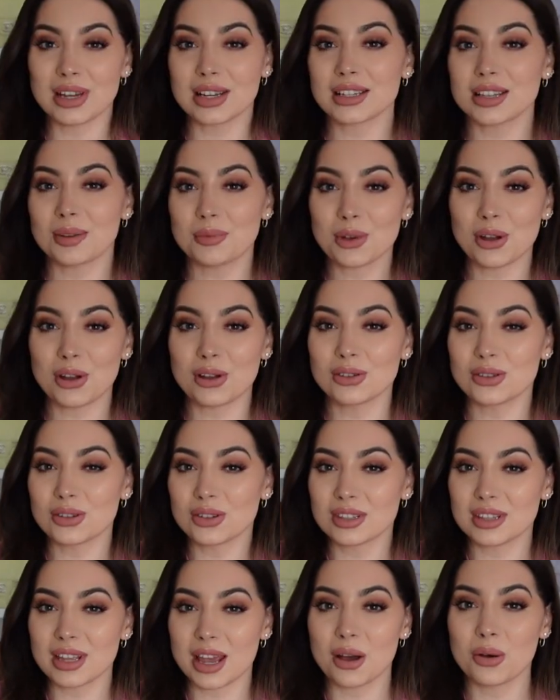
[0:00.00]
next I'm going to
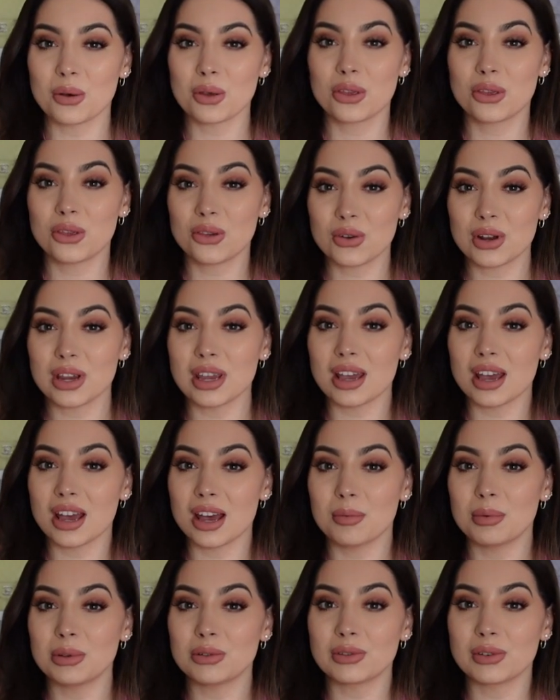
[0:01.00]
style three
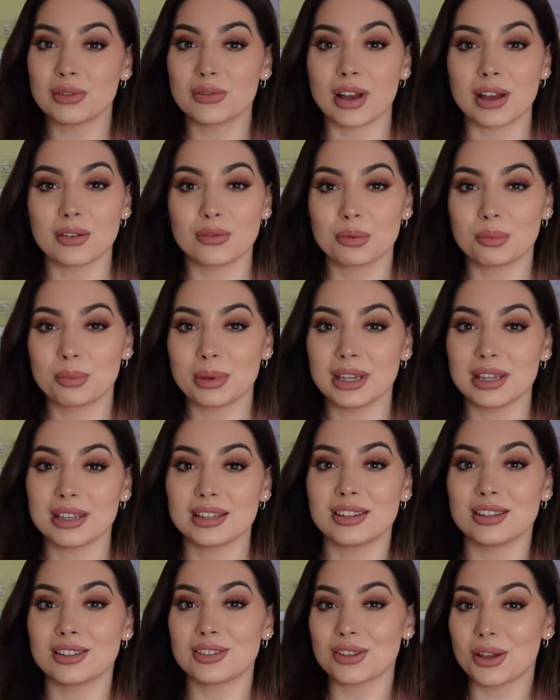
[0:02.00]
Urban Revivo
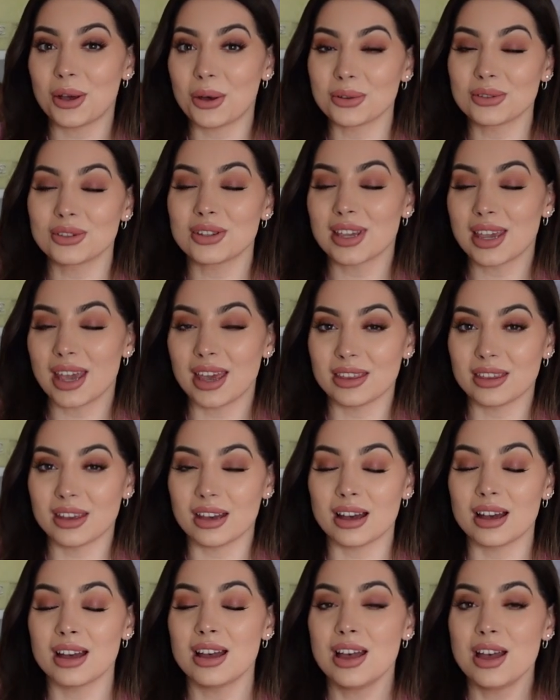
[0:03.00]
pieces all
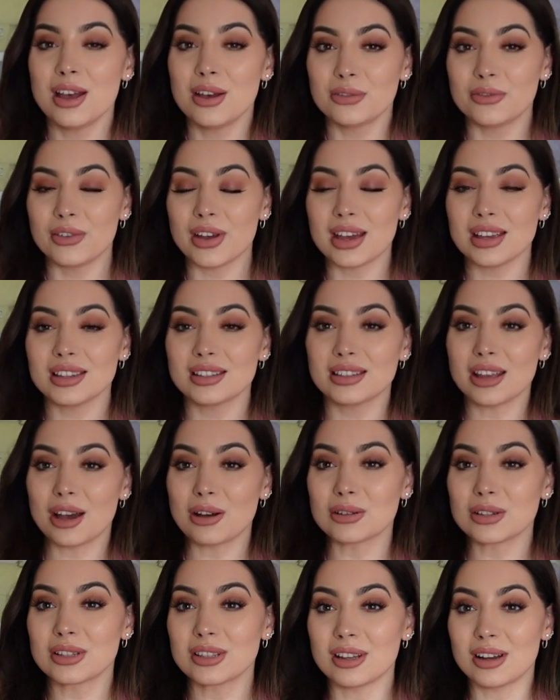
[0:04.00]
together. First,
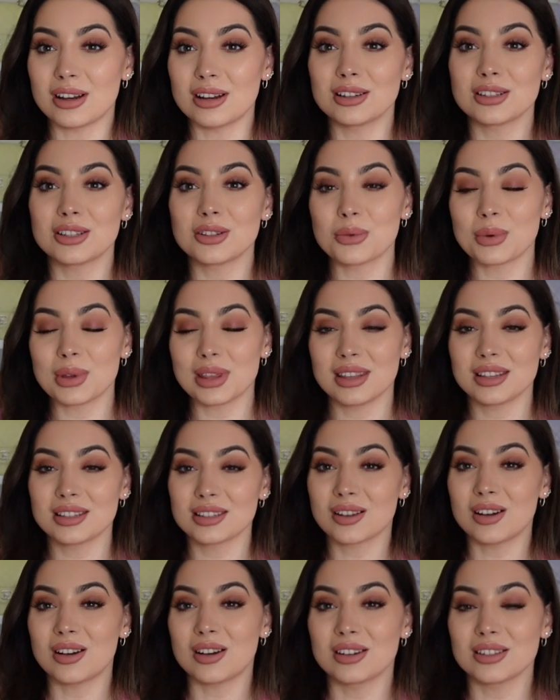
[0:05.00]
I'll start with this
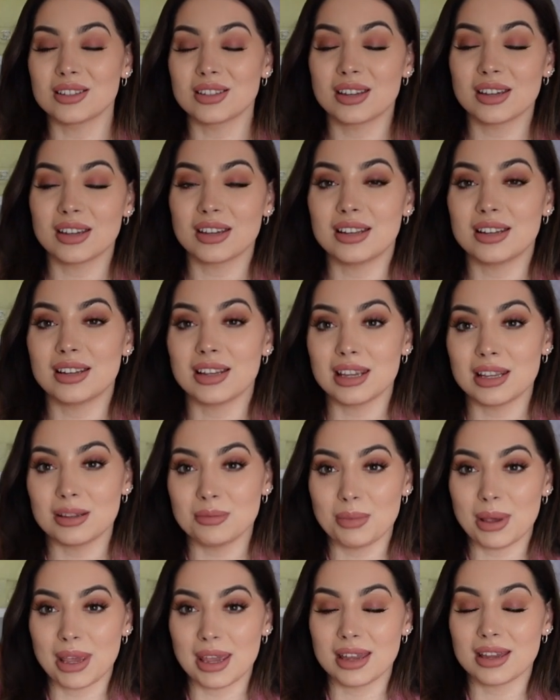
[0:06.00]
cardigan in
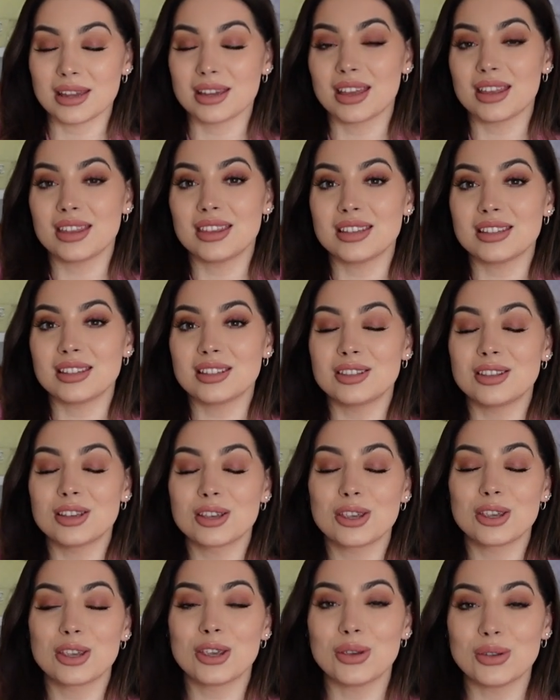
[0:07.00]
pink. This is the
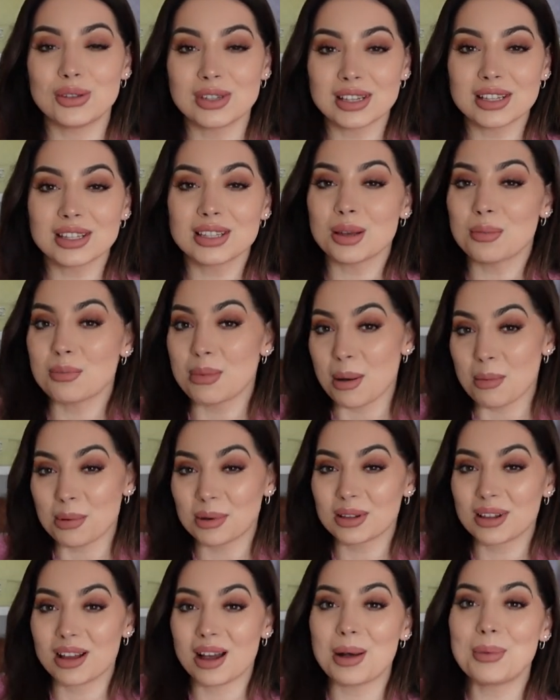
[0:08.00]
cutest
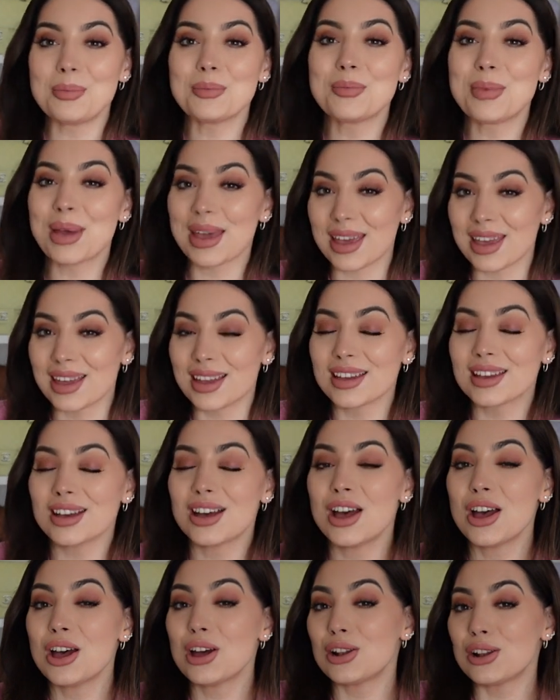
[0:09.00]
bubblegum pink.
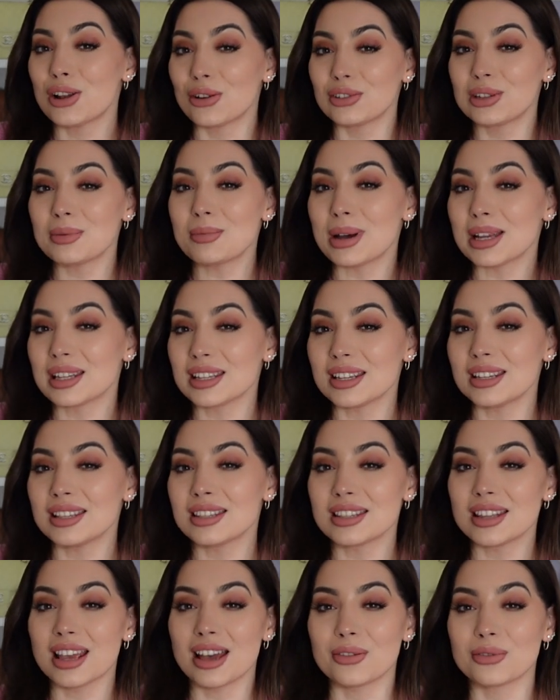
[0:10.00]
Love the
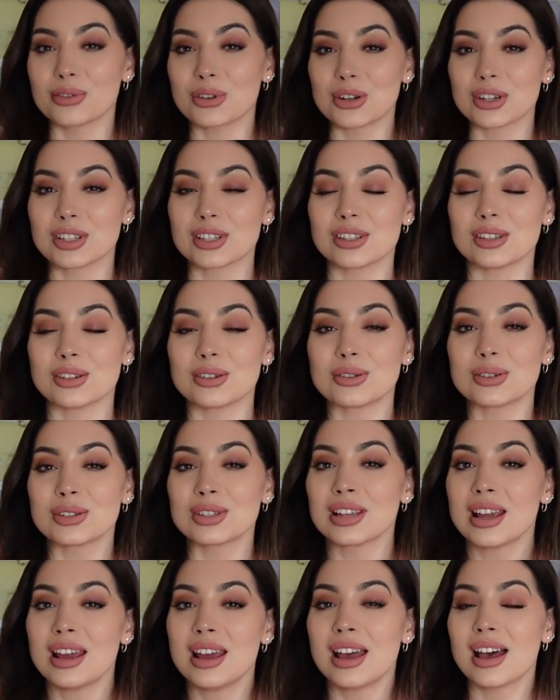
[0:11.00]
buttons, they have
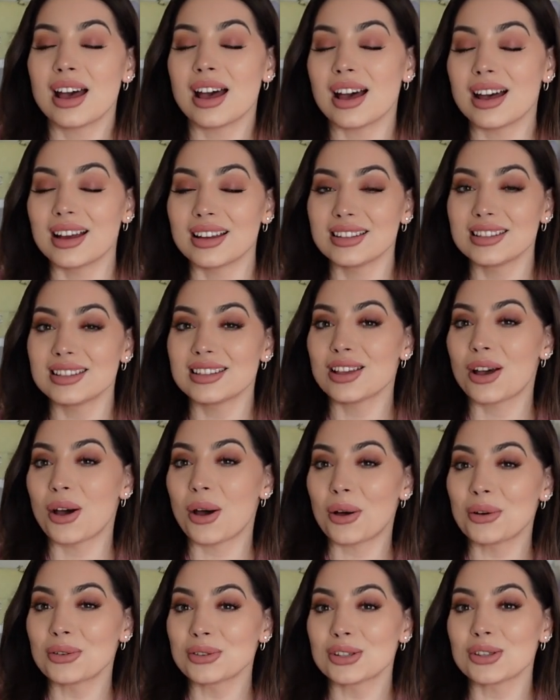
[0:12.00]
crystals. And
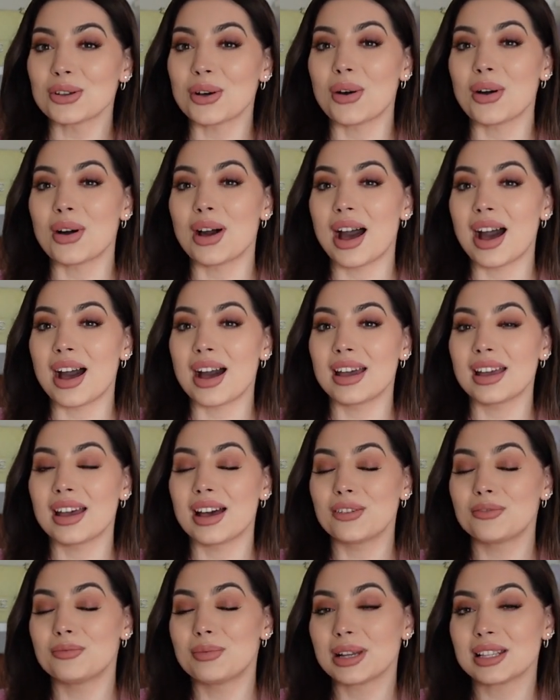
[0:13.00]
also, I
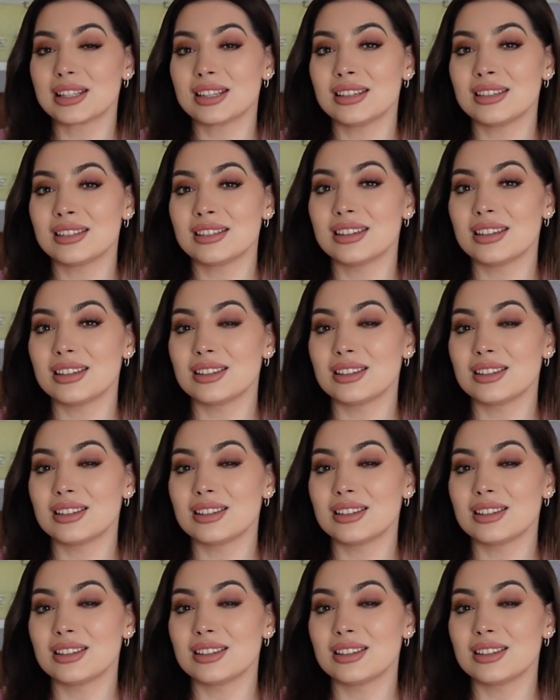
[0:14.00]
have buttoned